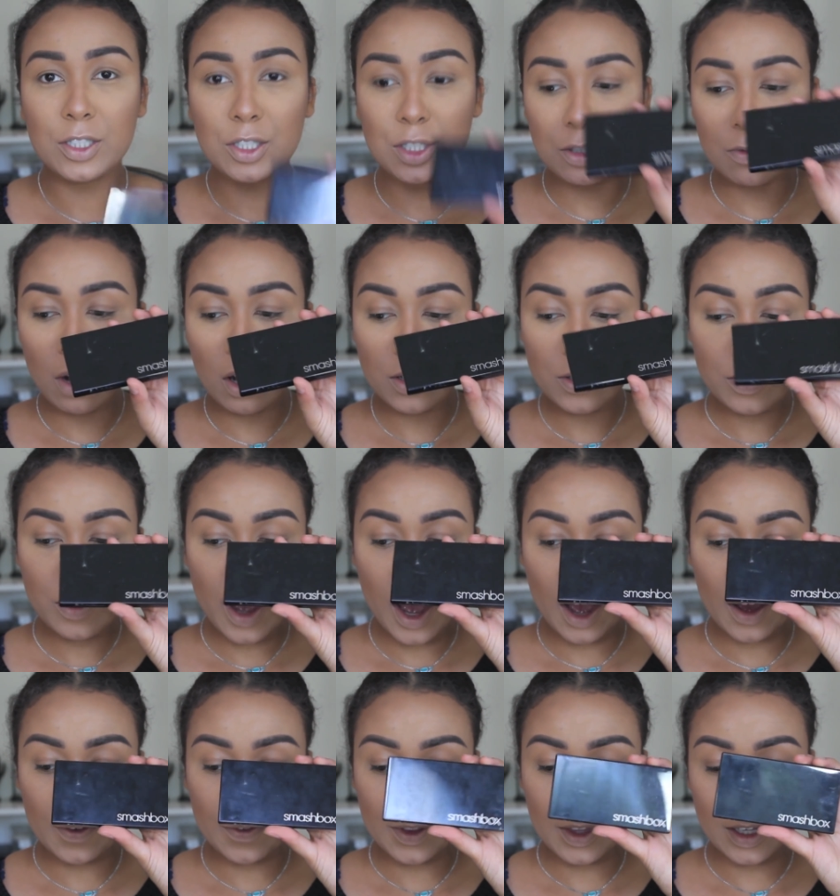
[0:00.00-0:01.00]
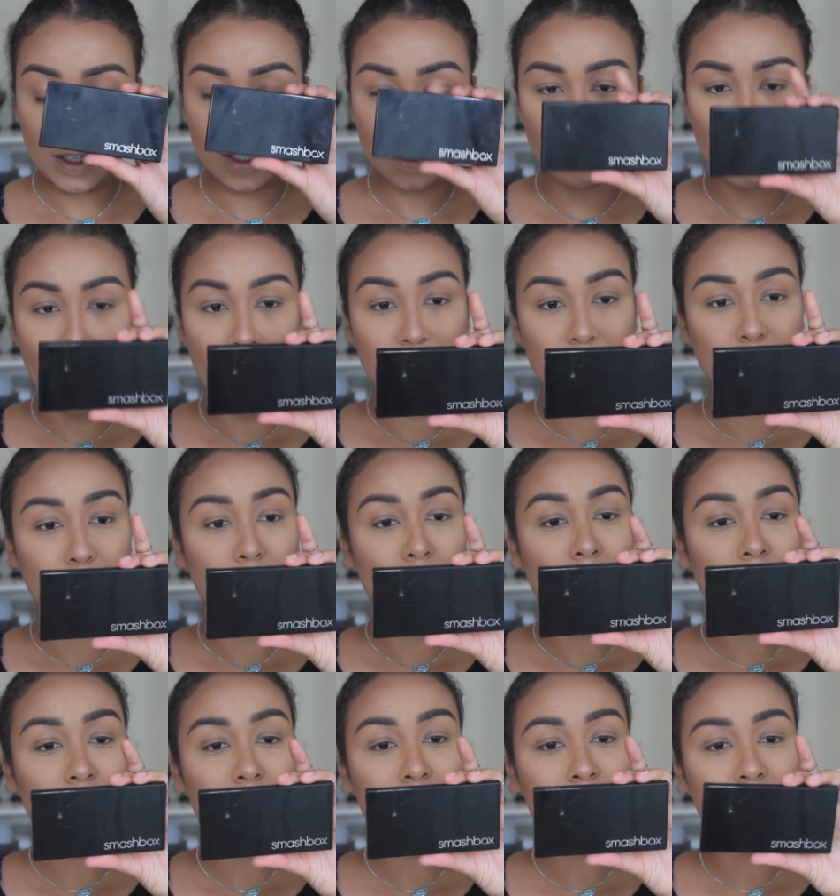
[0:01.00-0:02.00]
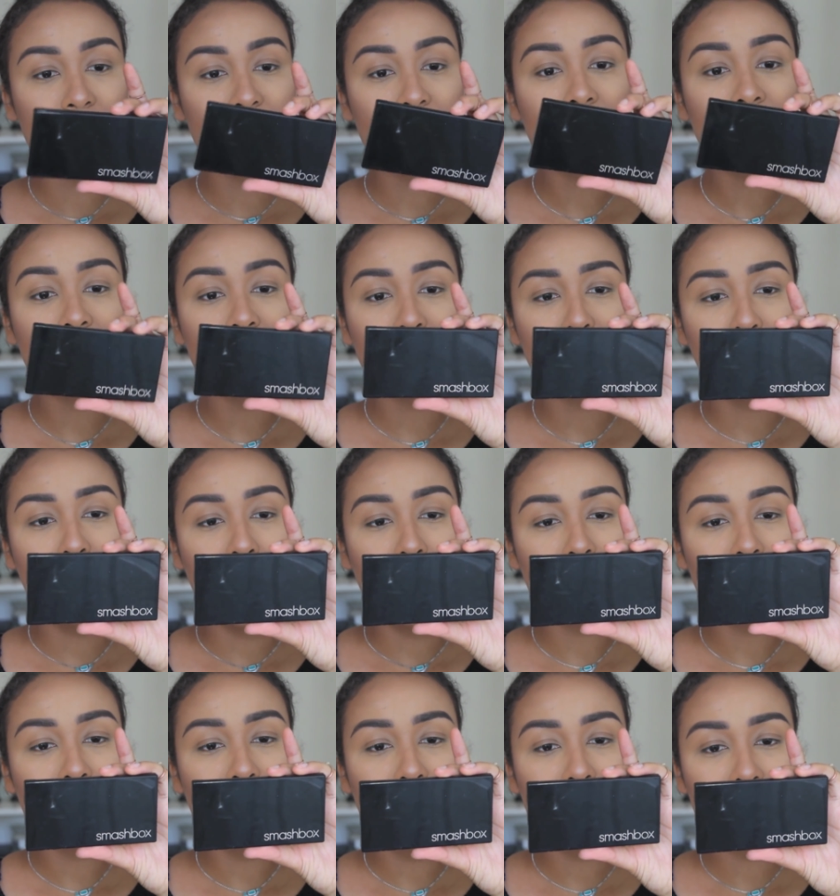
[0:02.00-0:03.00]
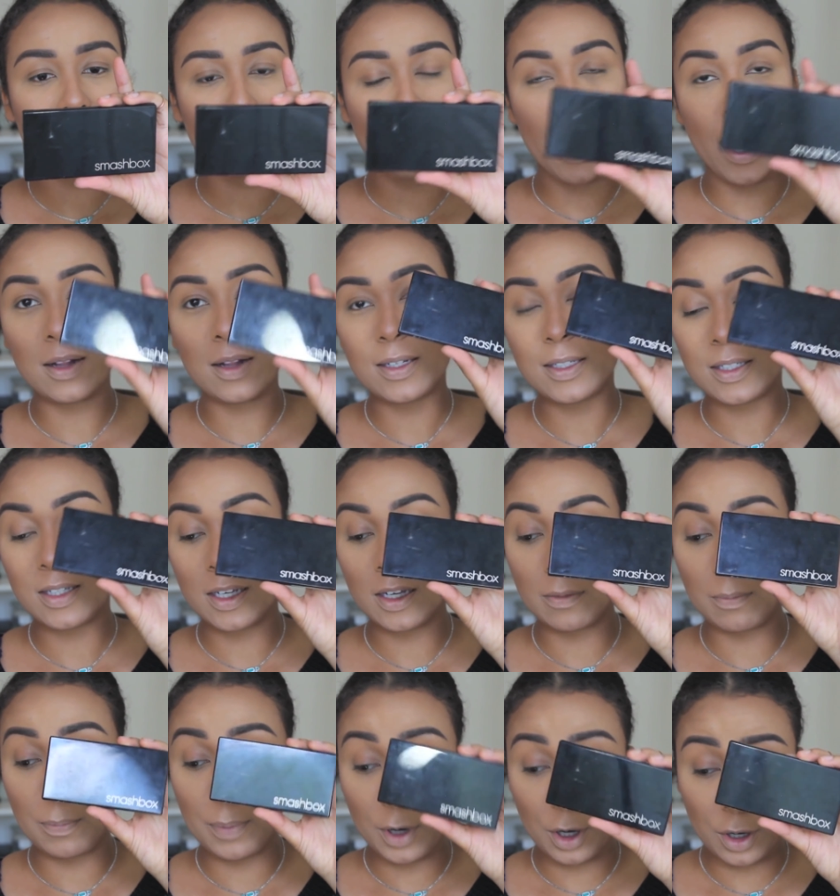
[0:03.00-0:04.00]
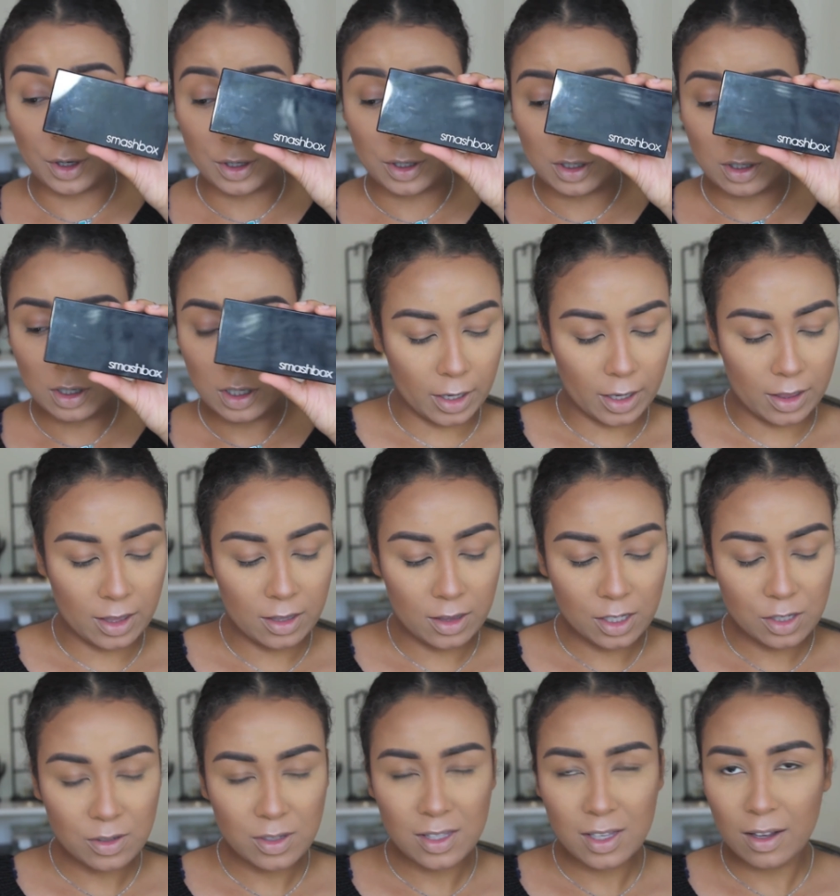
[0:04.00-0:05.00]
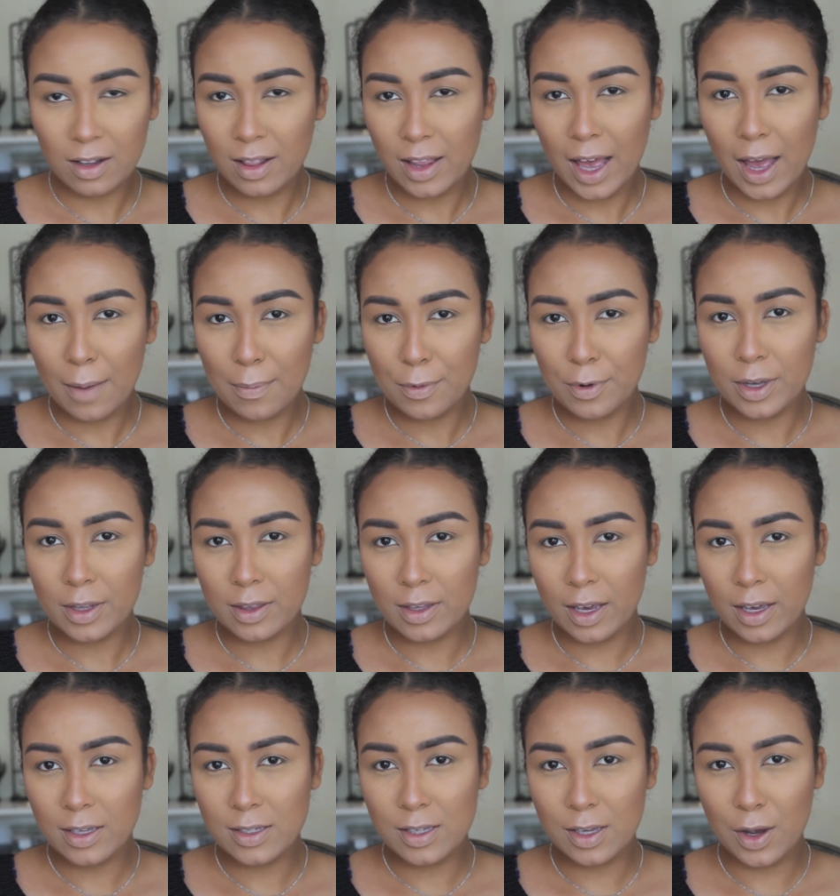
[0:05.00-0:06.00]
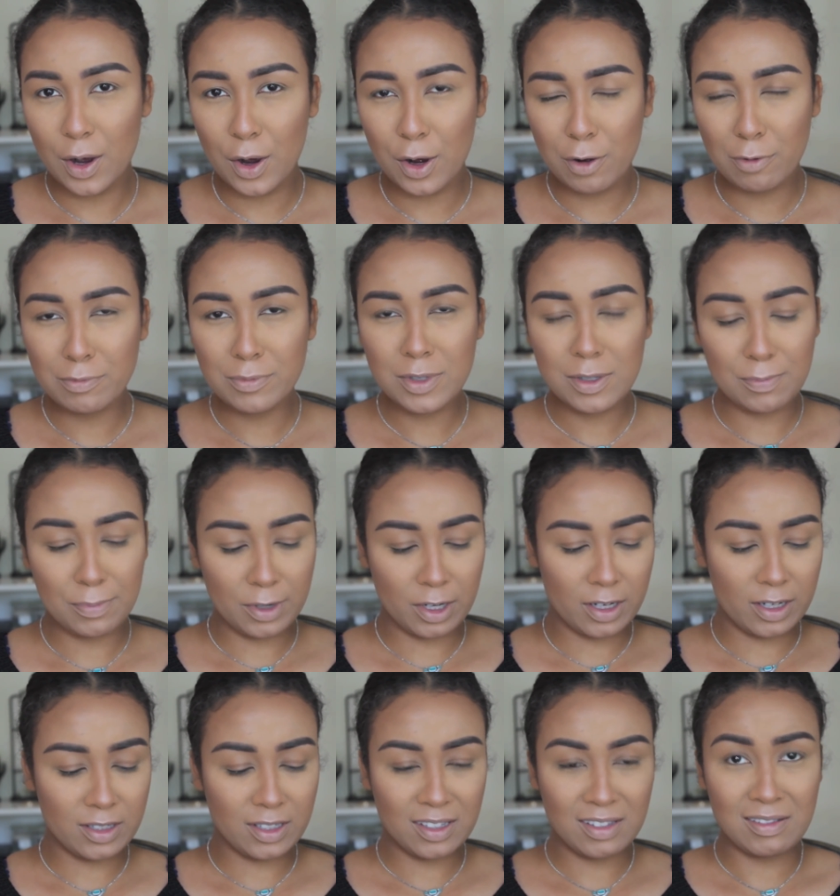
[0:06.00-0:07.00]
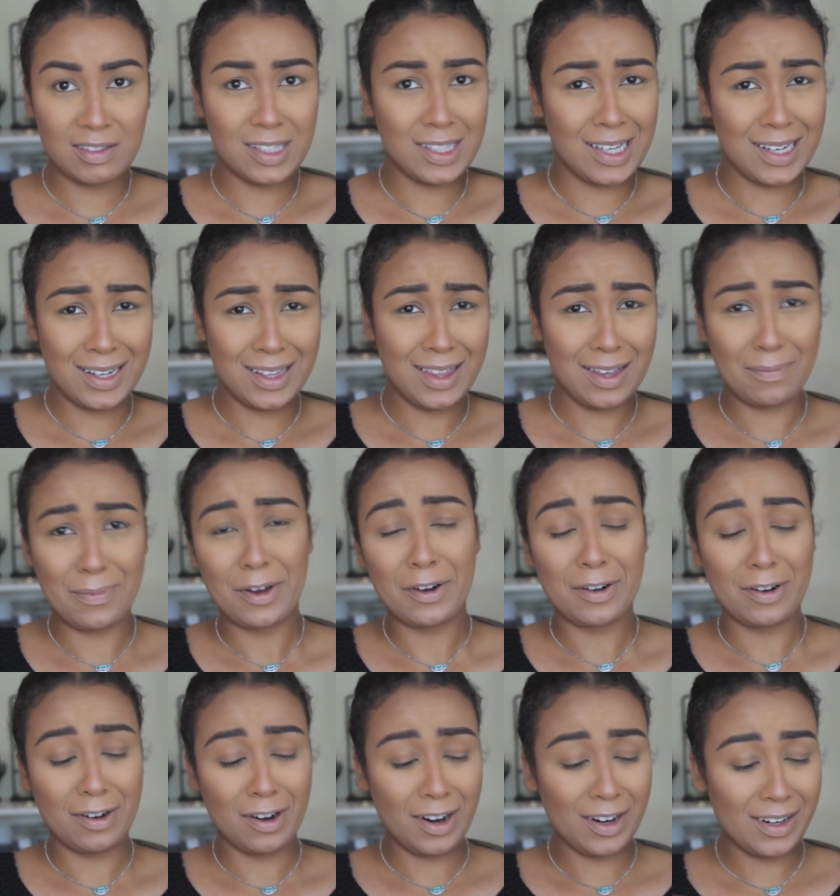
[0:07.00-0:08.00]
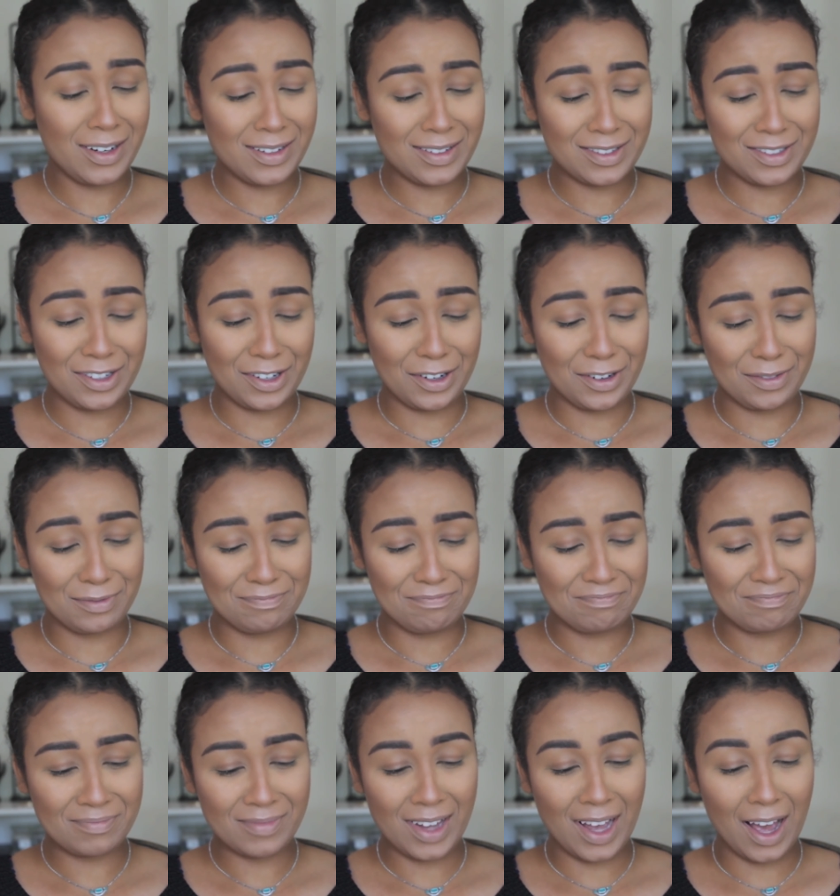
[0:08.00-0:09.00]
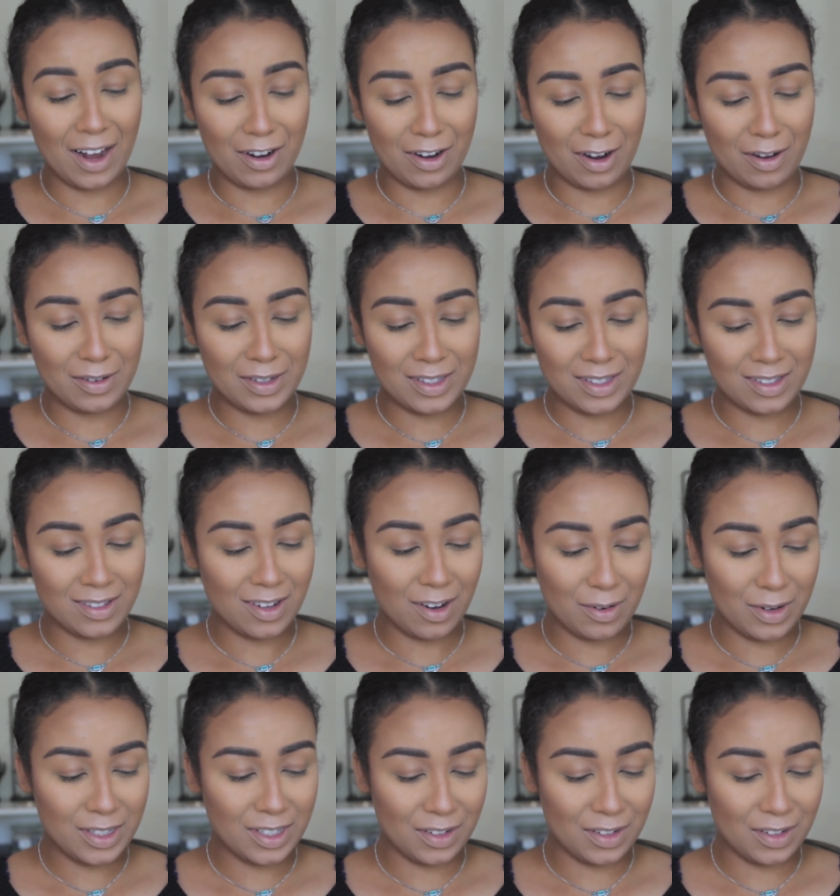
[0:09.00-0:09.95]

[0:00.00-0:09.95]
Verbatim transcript: do also have this Smashbox. This is the Spotlight palette in Pearl. I think this was the collab with Casey Holmes, but it doesn't say anything about her on it, so I don't know, I was always